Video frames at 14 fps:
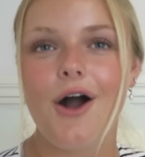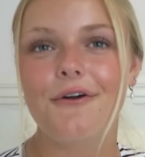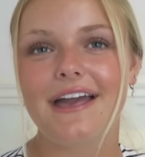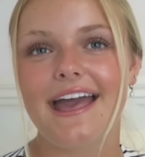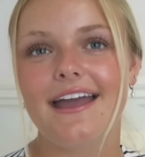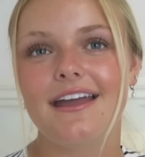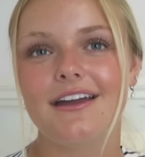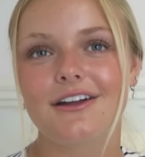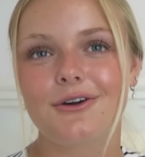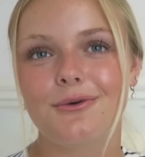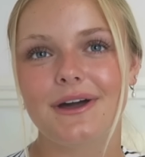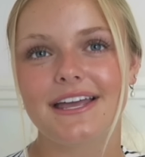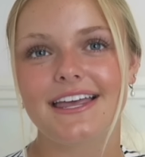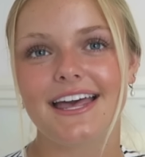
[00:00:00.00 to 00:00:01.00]
Okay,
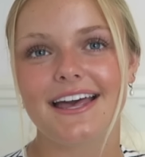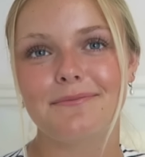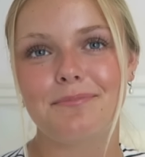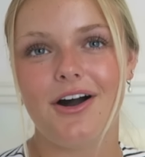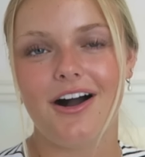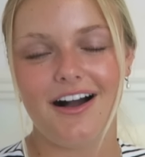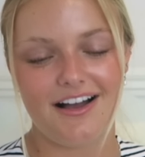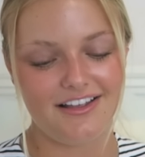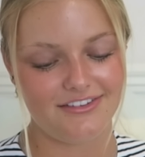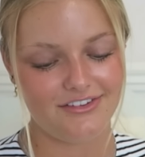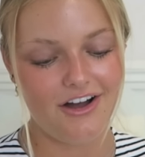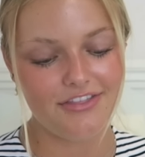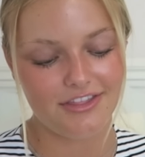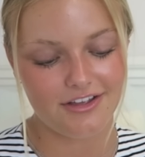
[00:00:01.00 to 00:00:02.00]
quick pause
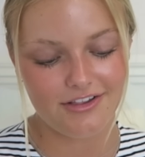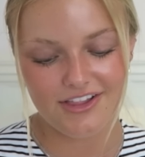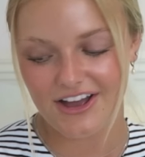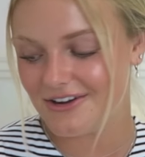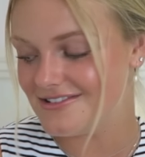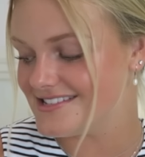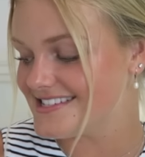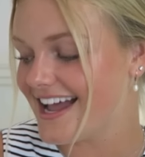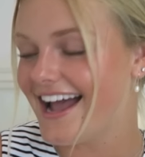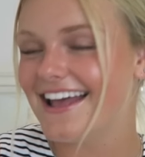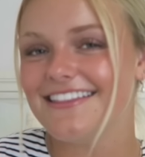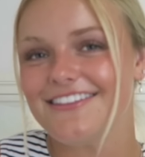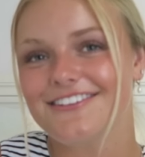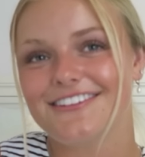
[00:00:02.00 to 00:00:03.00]
on the clothes.
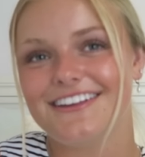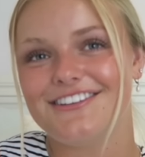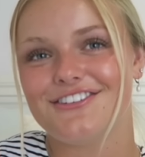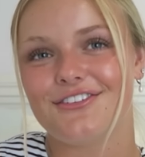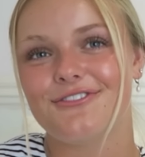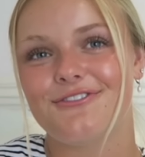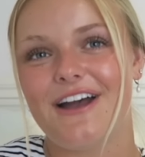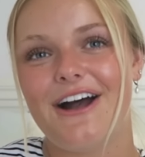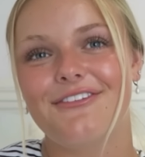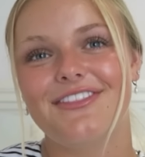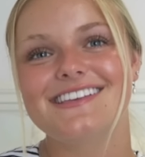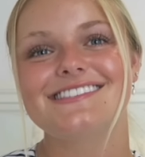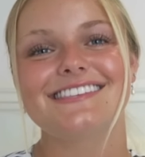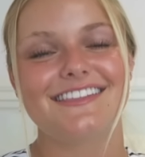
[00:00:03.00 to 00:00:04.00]
I literally just
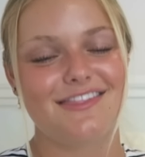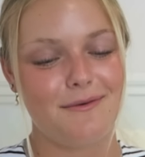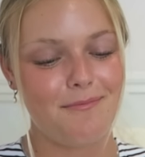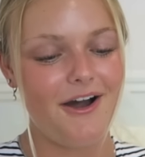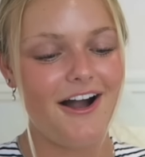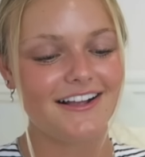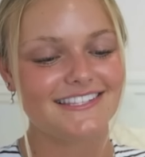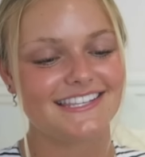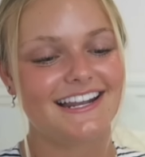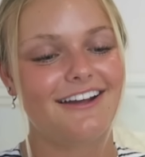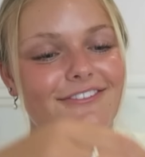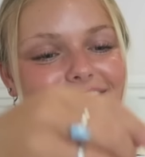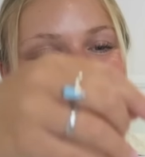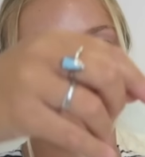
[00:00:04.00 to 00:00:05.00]
found this in the box and
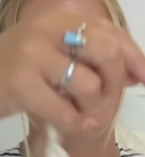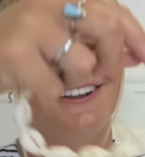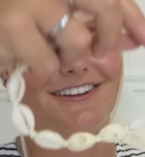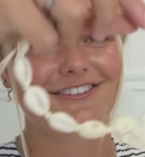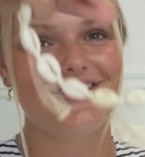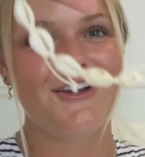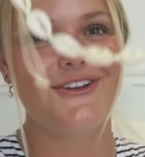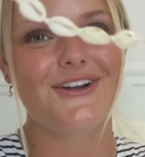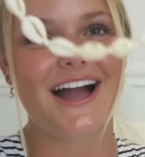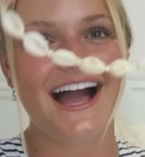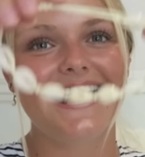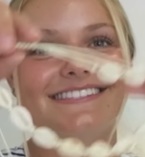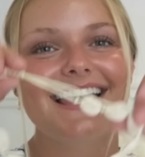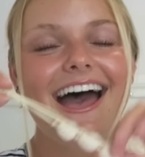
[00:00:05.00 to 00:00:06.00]
I really wanted to show you
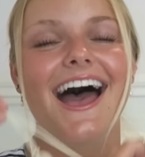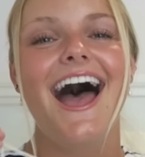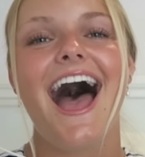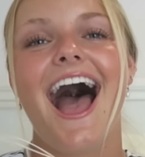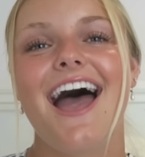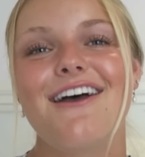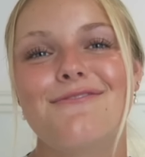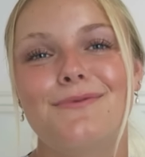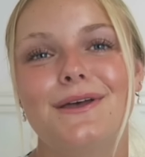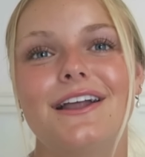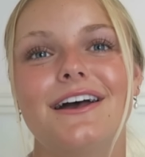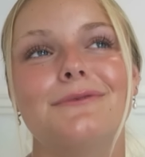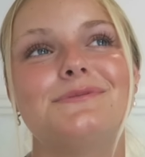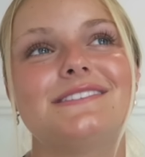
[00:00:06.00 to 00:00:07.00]
guys. I've been
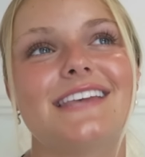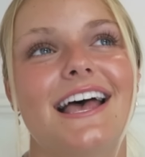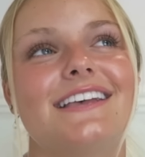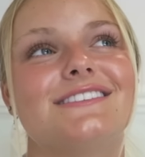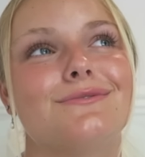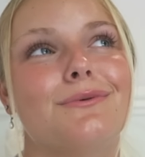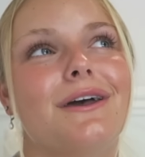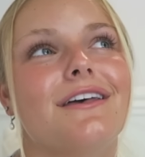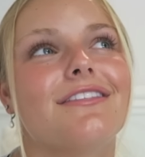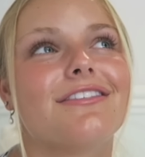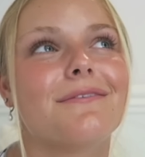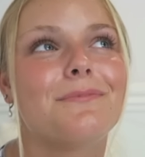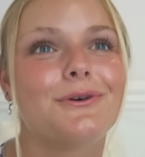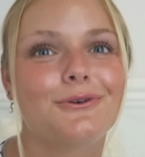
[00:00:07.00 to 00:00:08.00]
obsessed
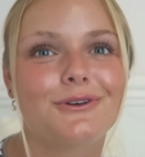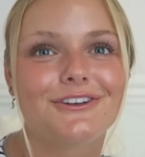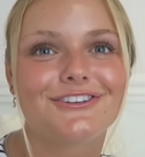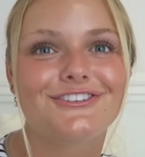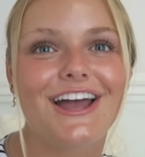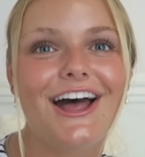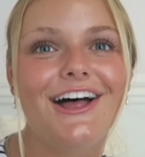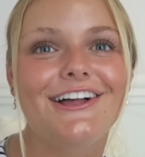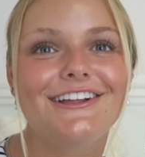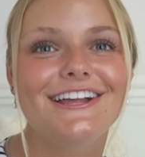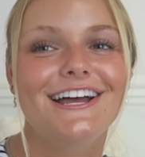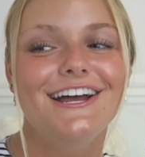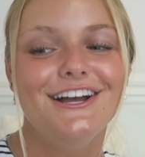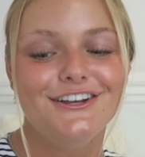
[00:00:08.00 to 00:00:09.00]
with puka shell.